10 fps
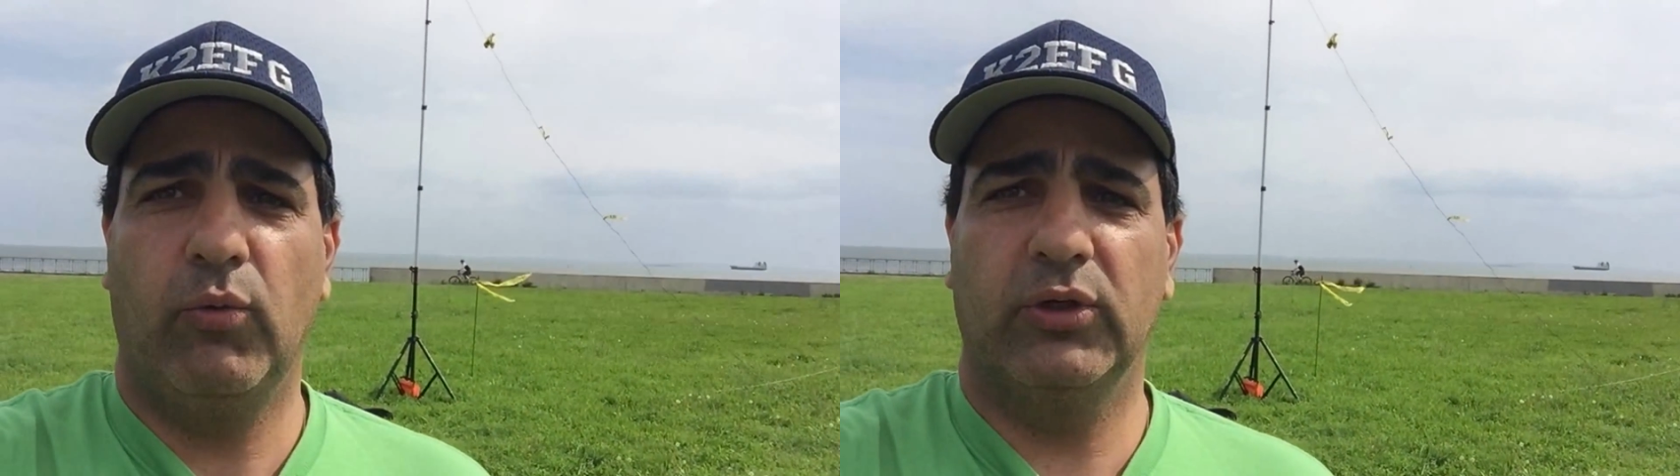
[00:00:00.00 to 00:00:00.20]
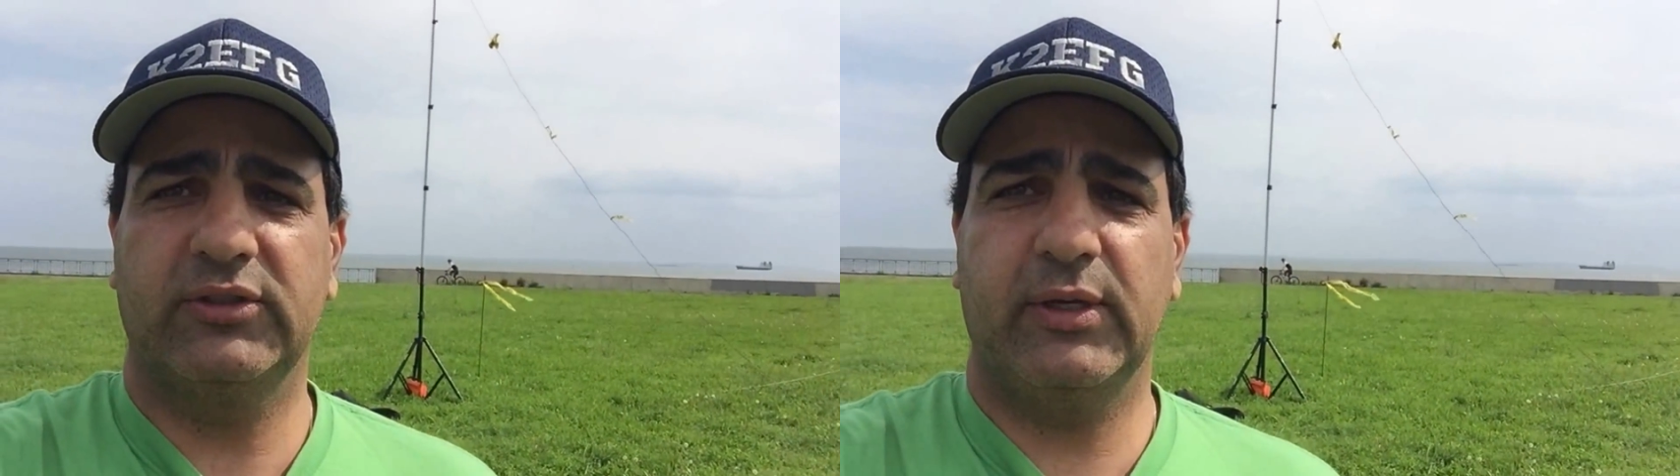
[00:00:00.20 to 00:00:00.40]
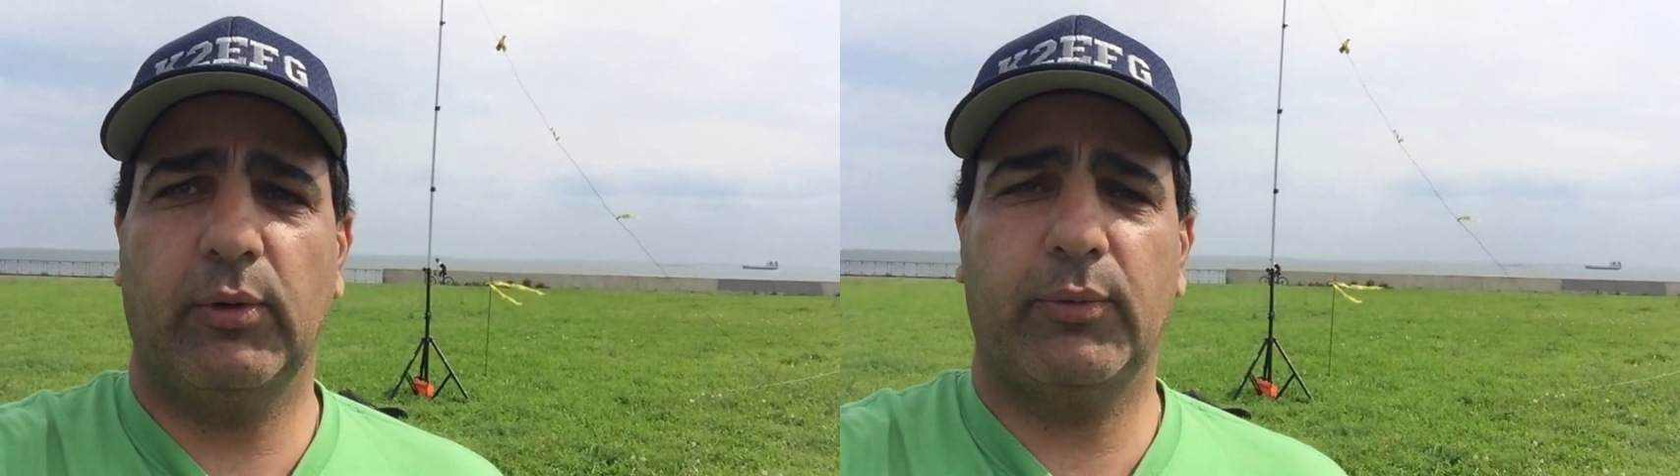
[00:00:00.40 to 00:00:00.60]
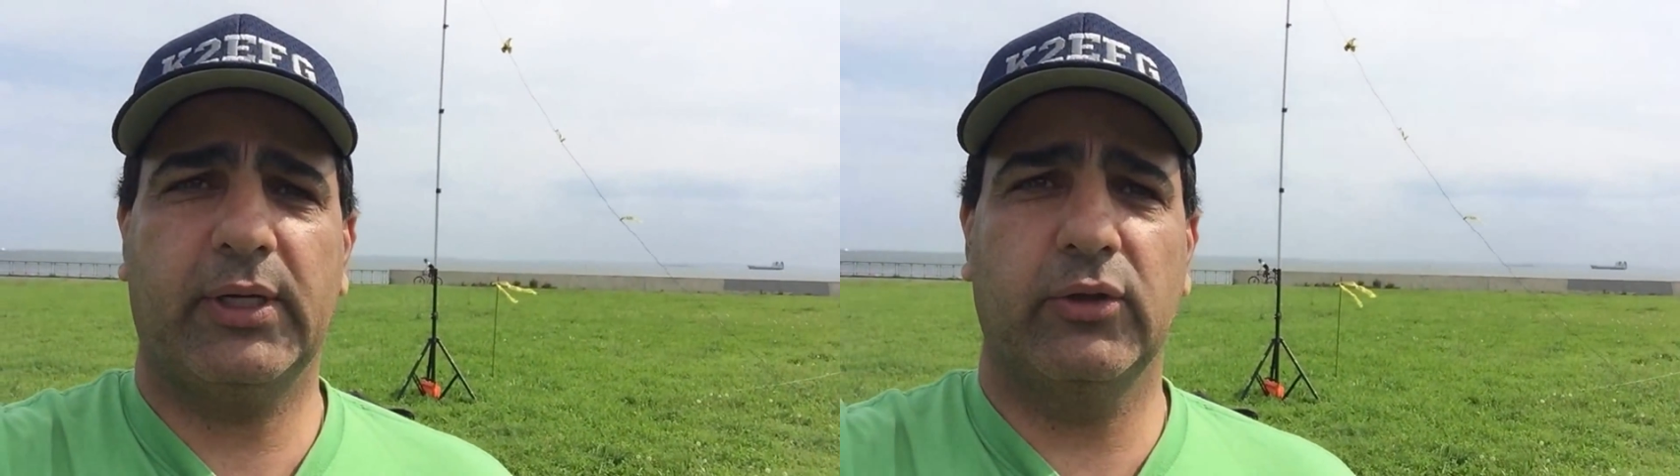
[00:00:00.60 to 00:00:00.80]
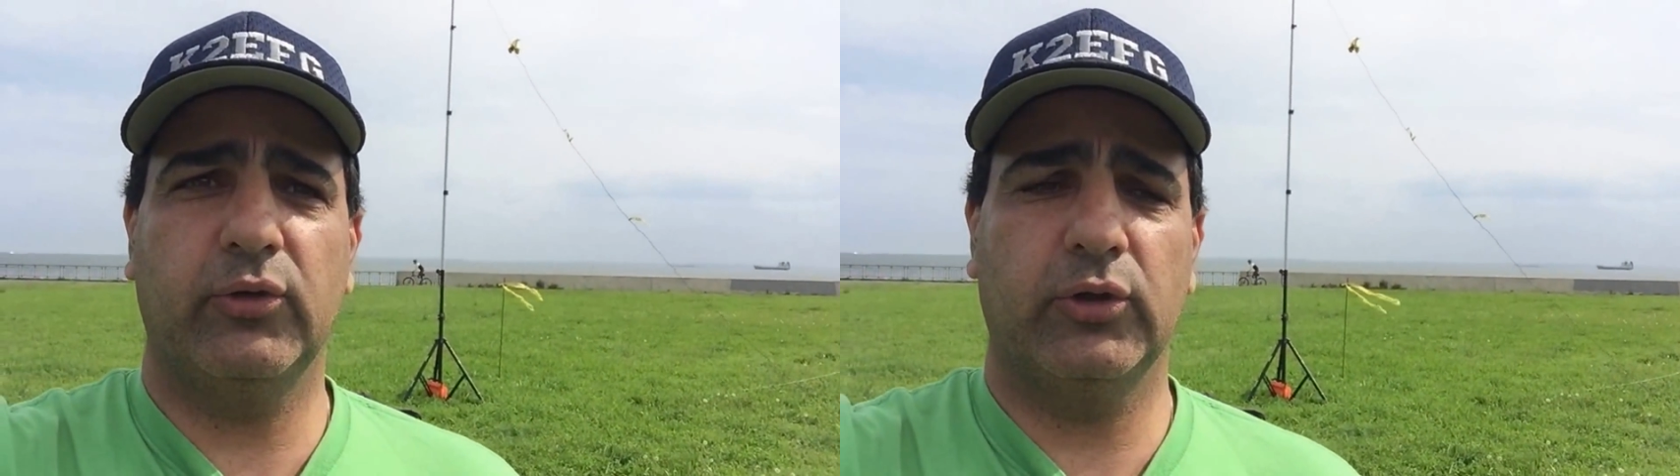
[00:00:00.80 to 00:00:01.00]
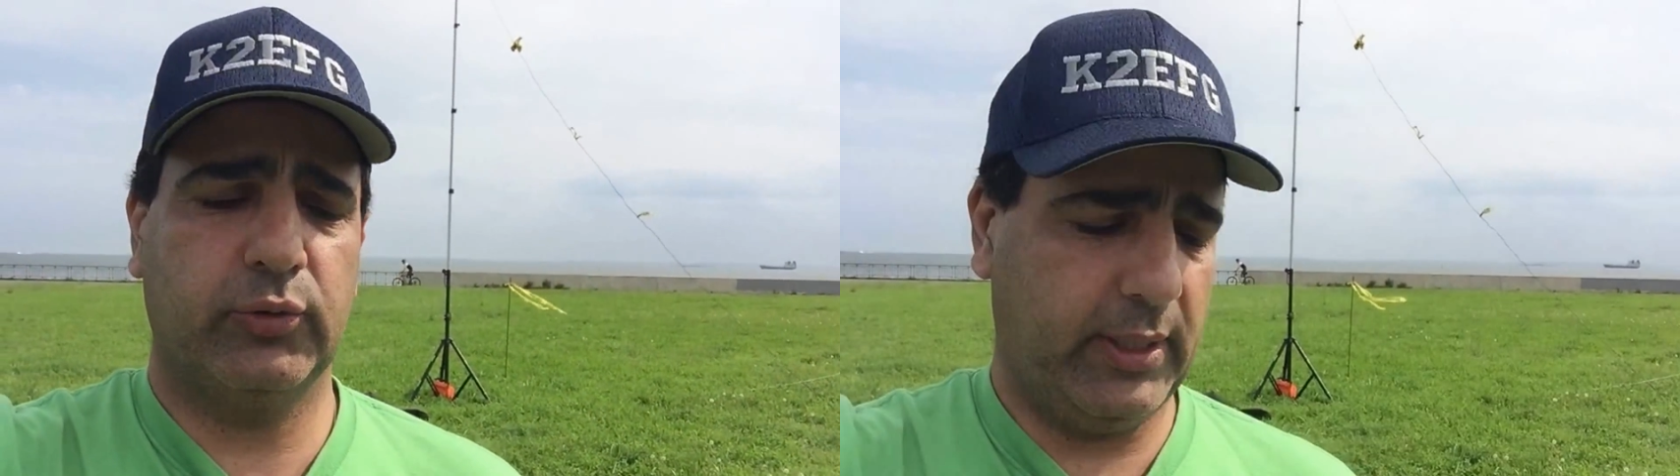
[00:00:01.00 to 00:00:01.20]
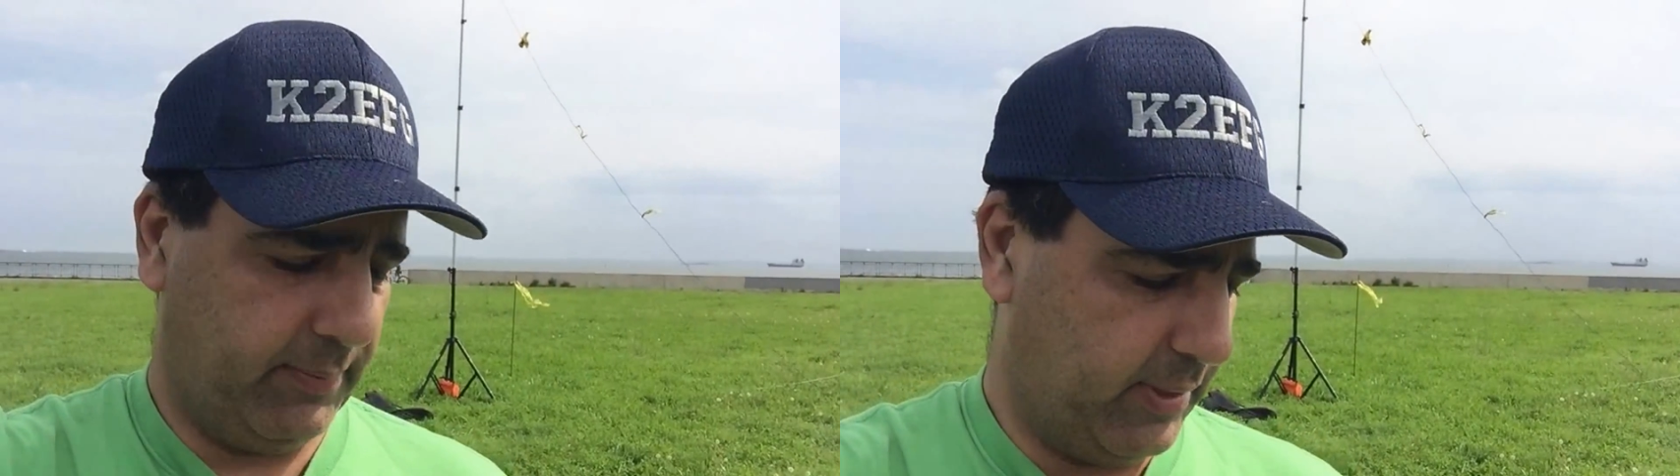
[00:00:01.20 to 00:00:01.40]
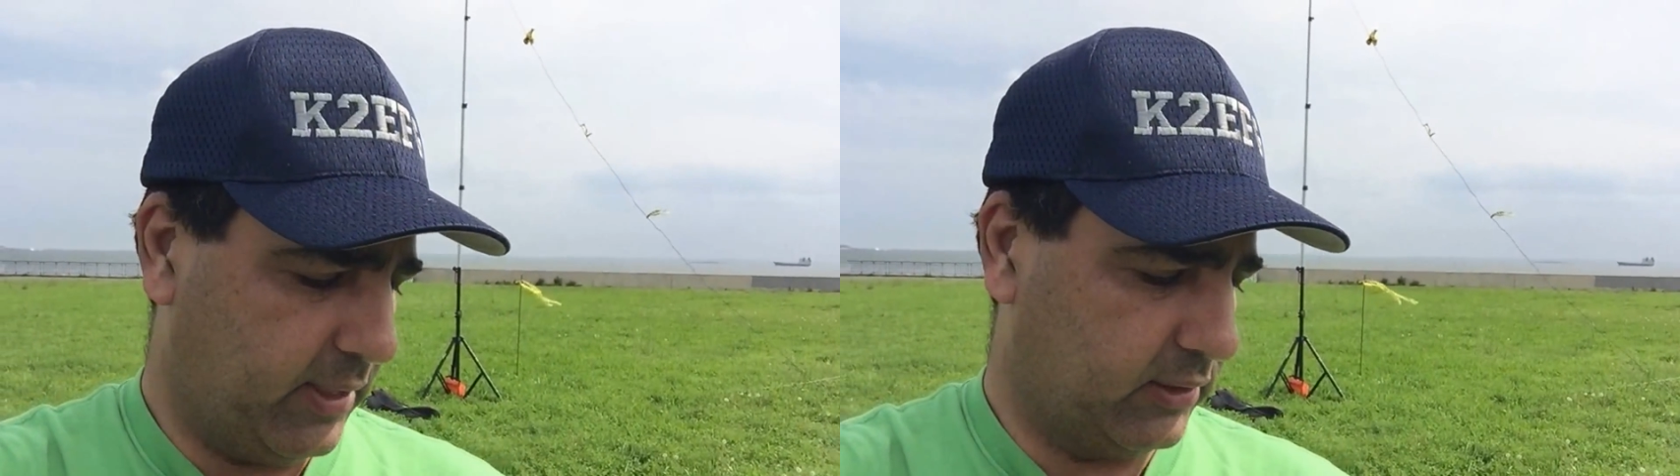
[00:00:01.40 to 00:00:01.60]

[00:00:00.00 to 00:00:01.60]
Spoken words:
we'll see what we can do on 20 meter.